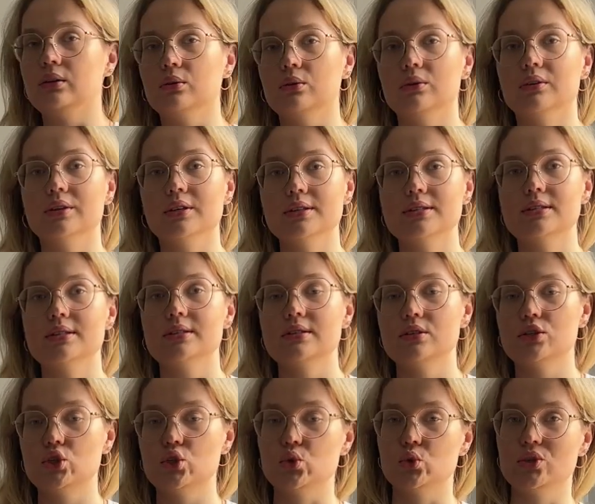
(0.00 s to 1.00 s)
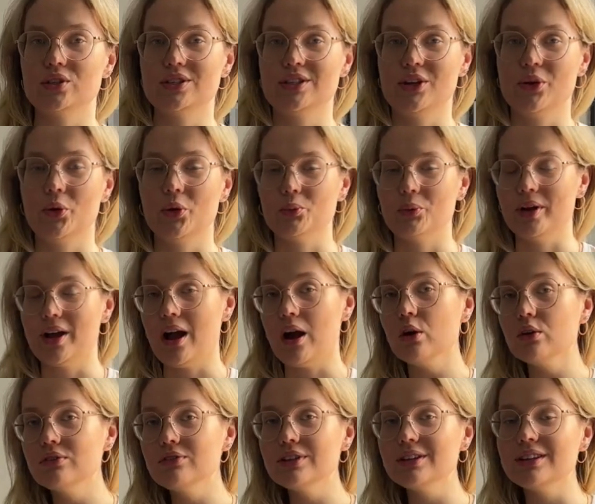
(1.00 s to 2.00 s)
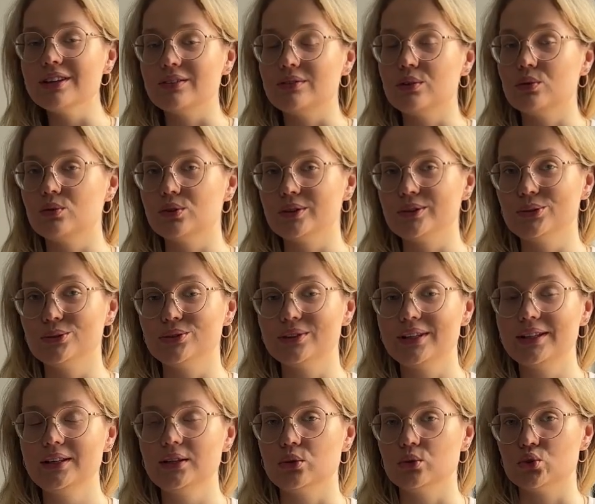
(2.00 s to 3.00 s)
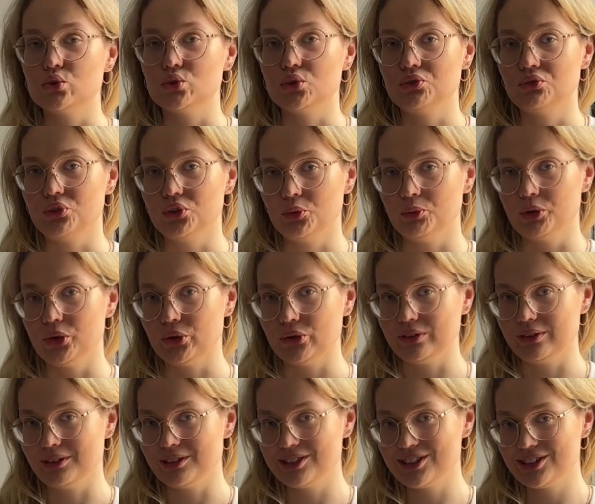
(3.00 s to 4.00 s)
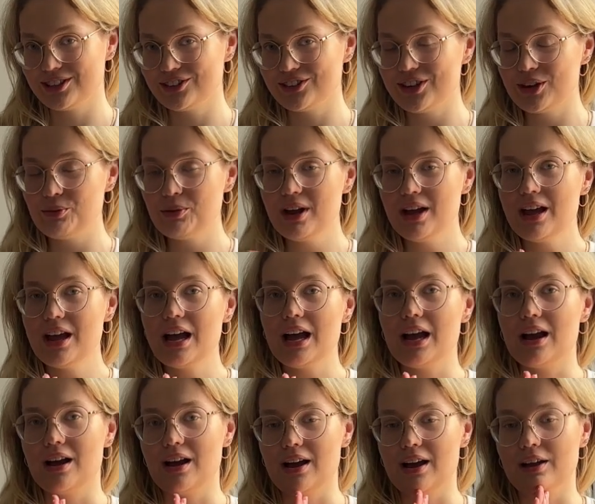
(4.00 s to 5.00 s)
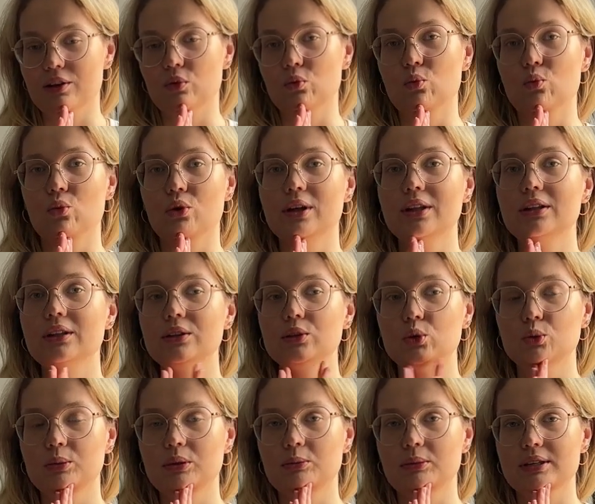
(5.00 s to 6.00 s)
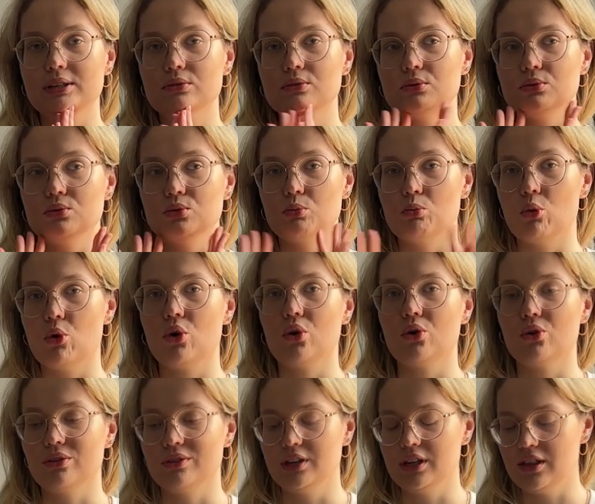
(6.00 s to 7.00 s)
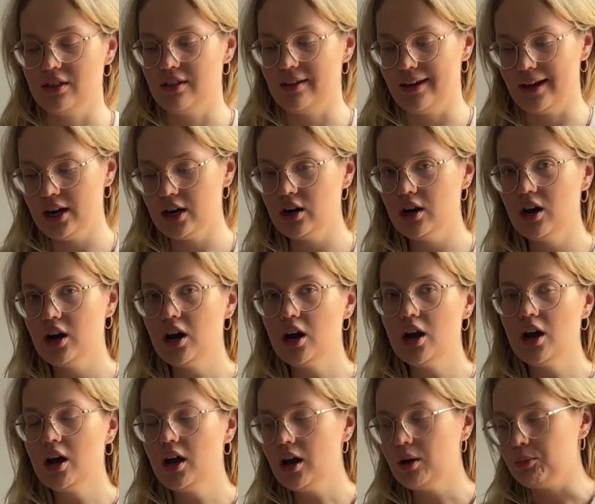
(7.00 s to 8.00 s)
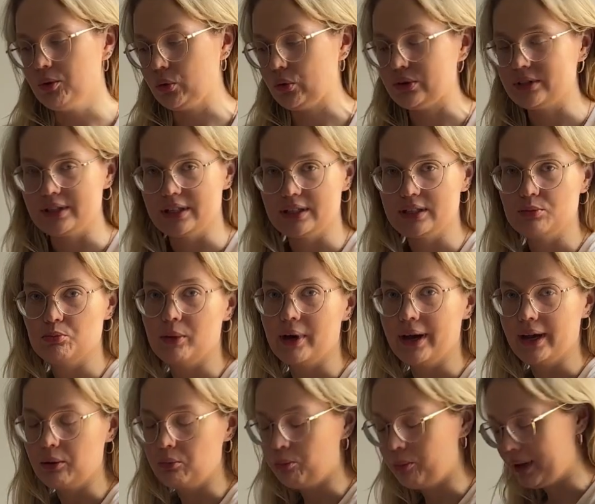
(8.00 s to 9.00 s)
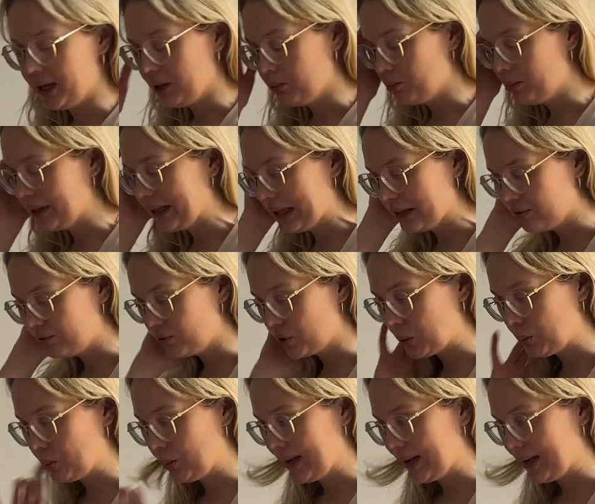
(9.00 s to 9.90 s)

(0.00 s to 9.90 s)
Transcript: you're gonna should see all my outfit. If you wanna do that, you should follow me on Instagram. I will do my best to do more content there. because that's my main platform